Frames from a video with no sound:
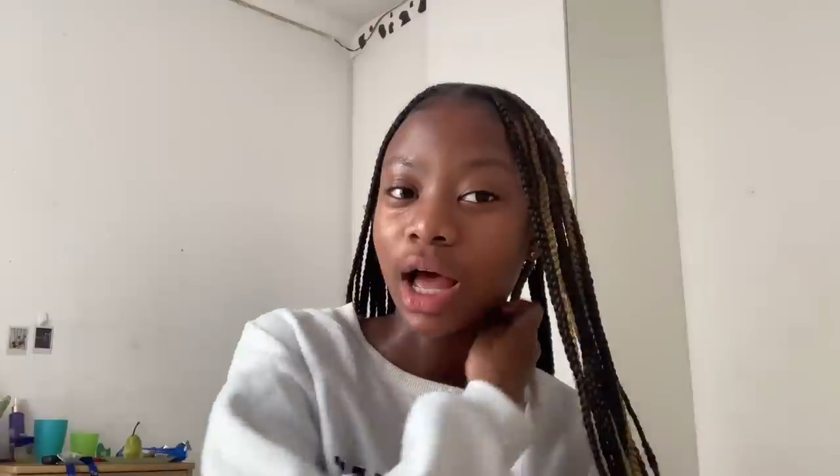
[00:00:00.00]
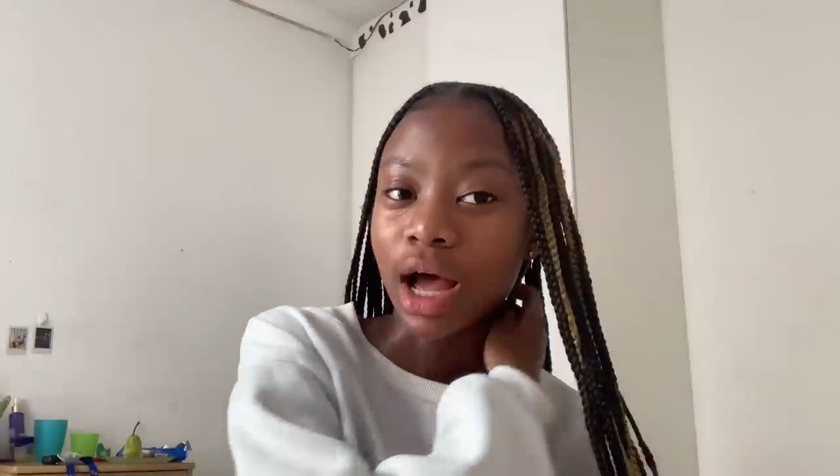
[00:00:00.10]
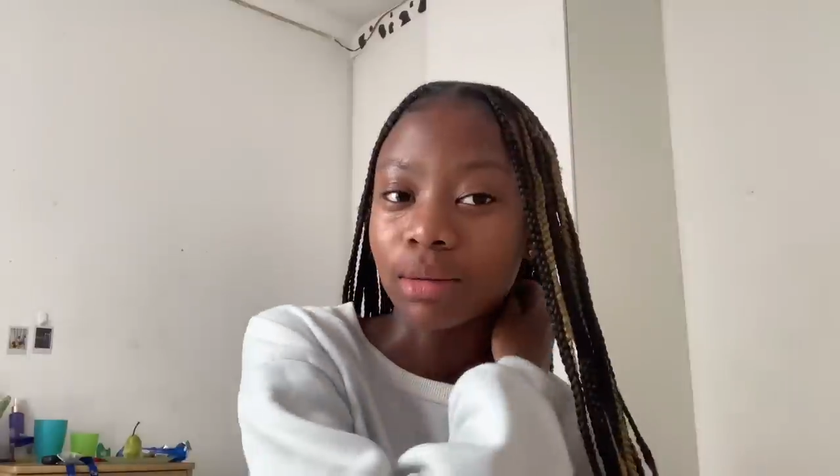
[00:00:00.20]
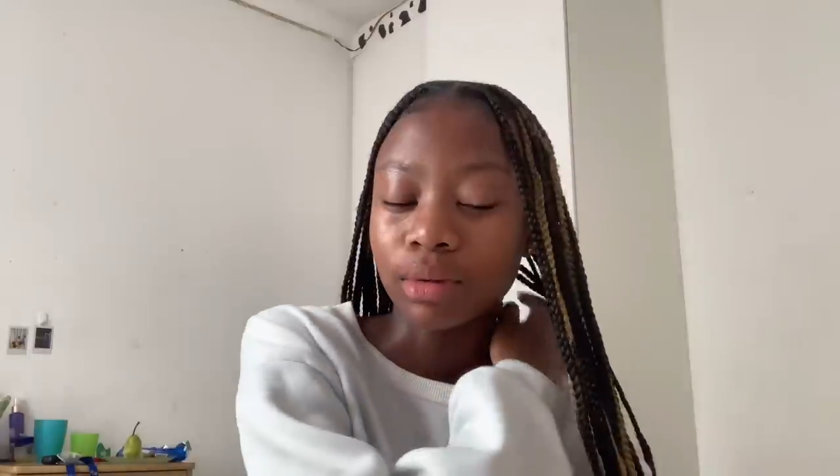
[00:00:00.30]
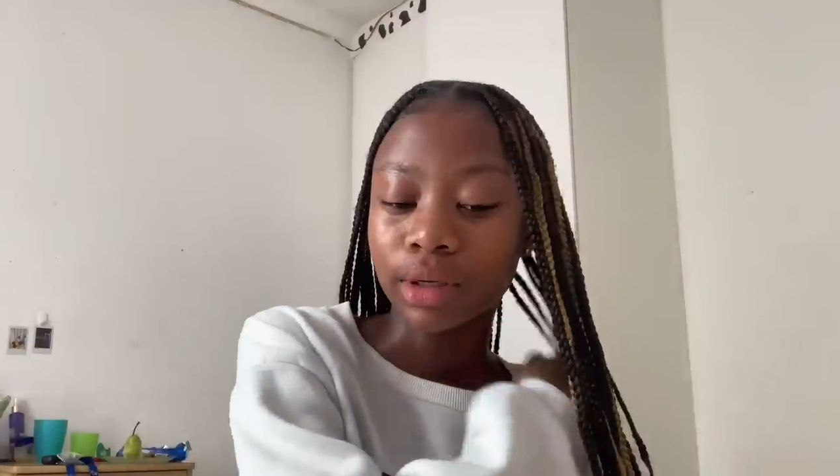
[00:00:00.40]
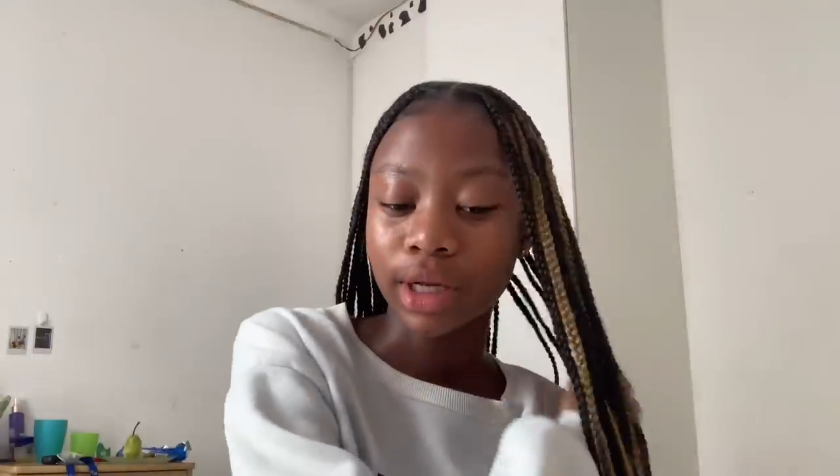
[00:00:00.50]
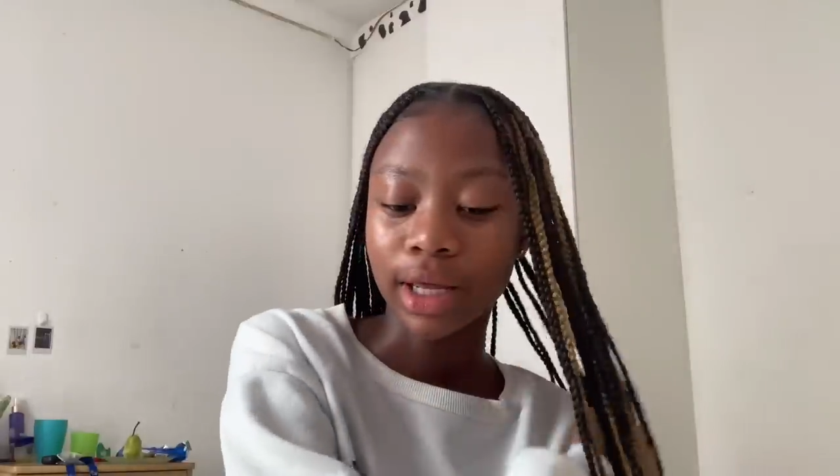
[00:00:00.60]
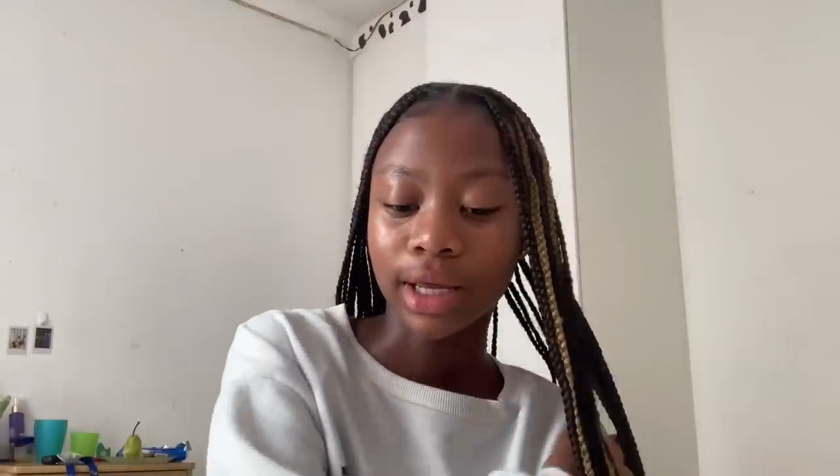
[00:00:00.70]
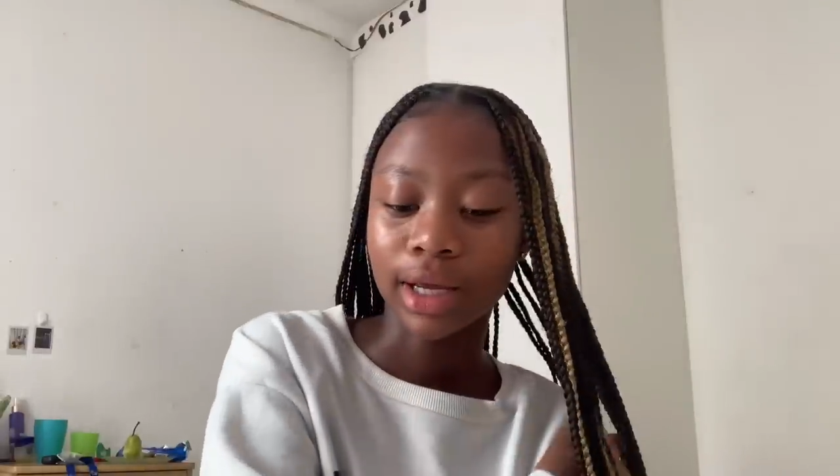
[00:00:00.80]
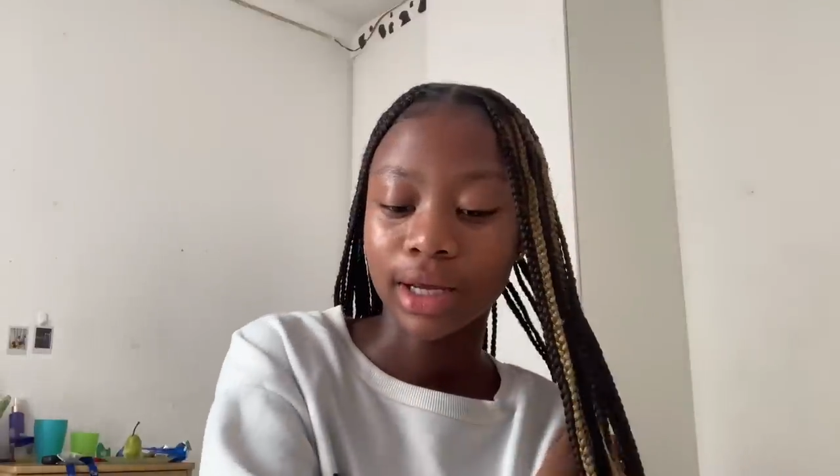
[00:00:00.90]
I'm not
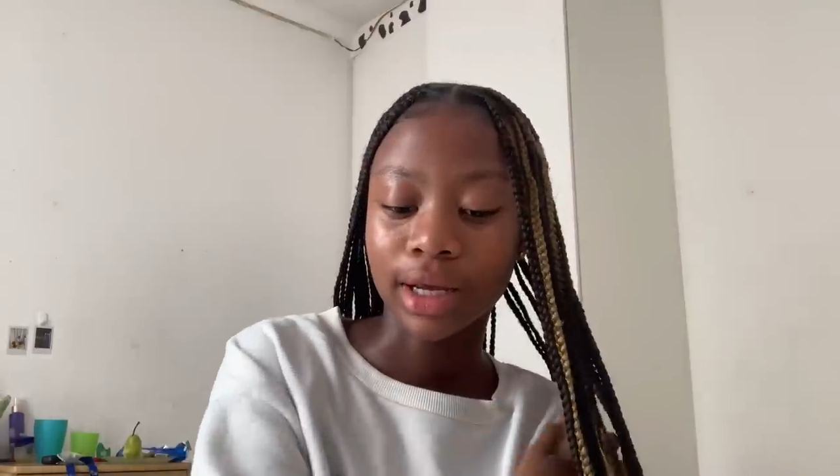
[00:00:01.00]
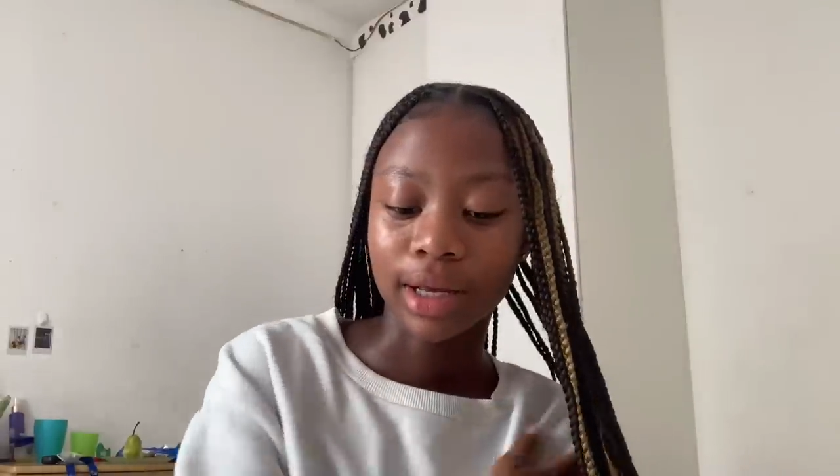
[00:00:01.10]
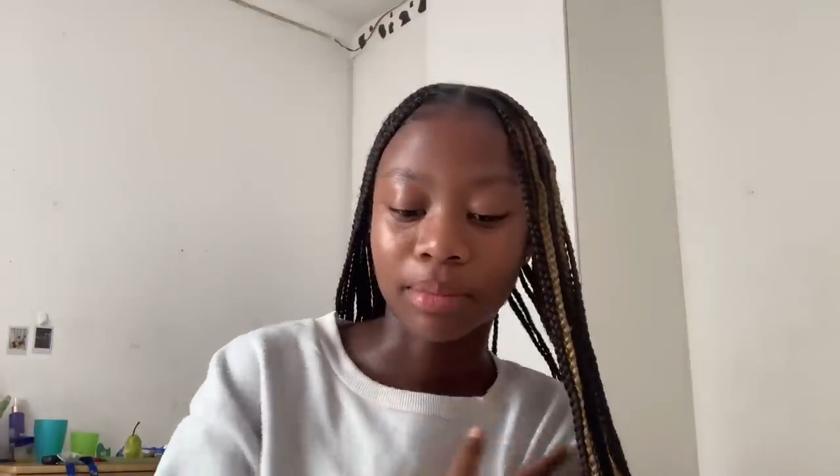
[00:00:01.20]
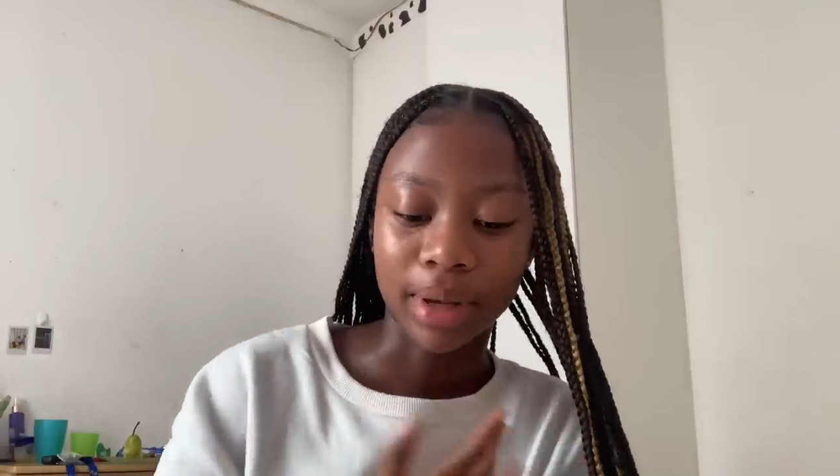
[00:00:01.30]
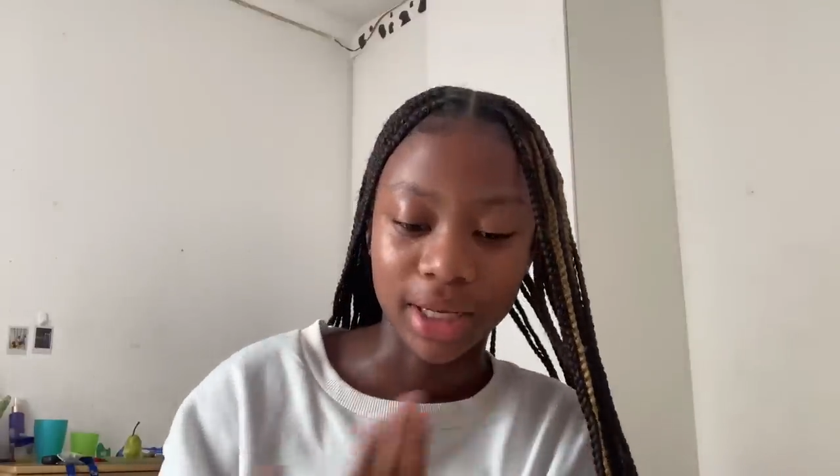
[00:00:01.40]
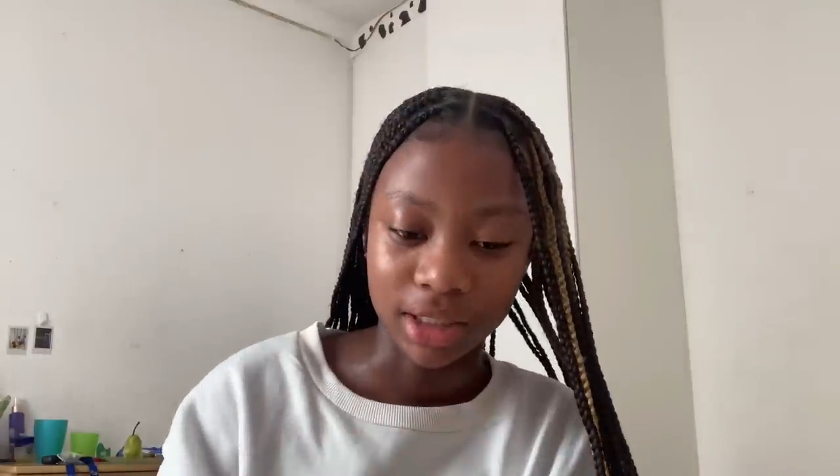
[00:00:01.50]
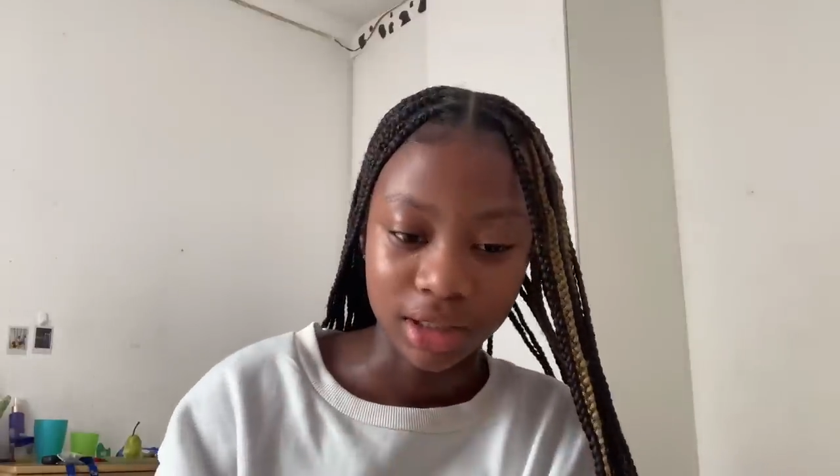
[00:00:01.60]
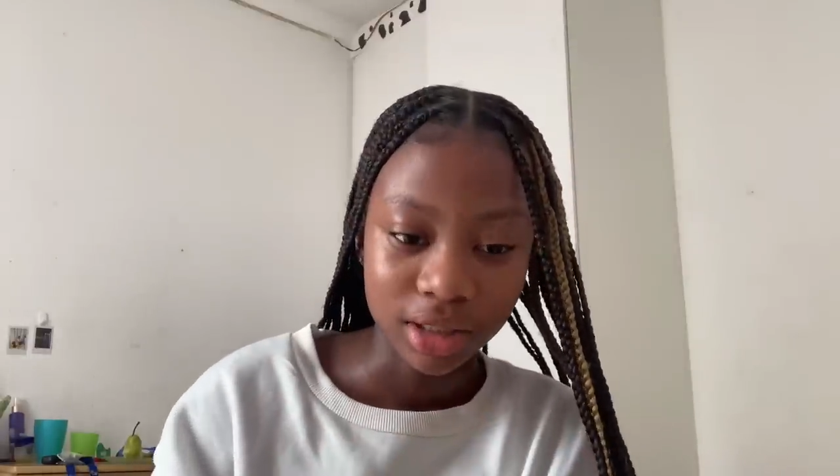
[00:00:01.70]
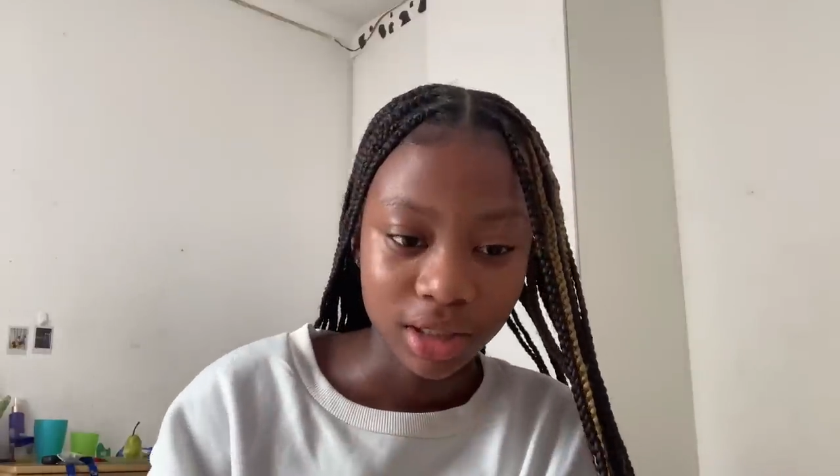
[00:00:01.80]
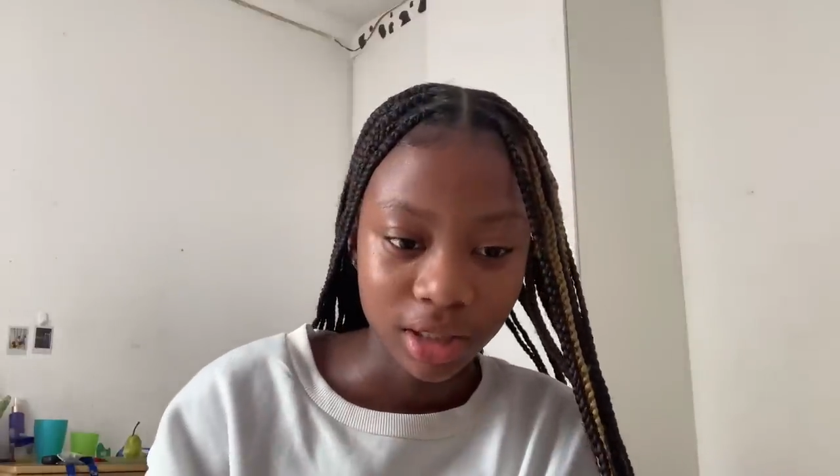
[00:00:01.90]
like a
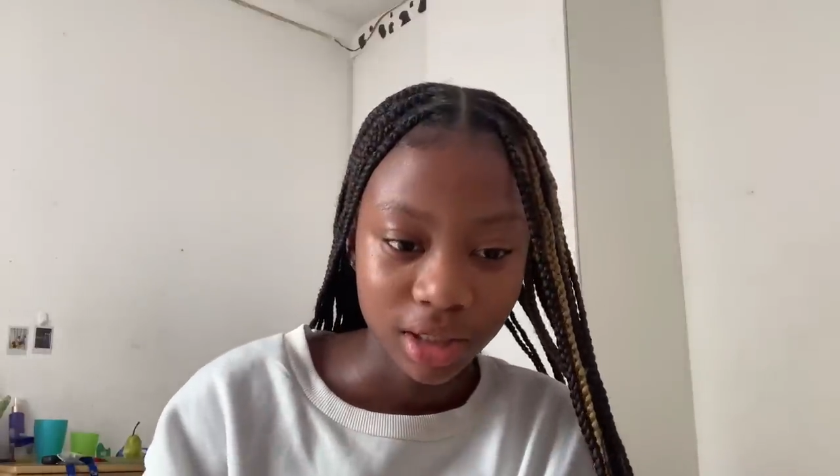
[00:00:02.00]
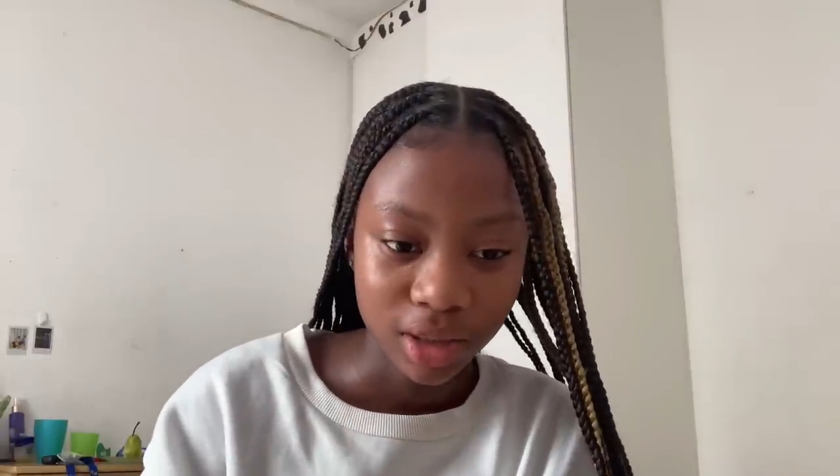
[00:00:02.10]
baddie.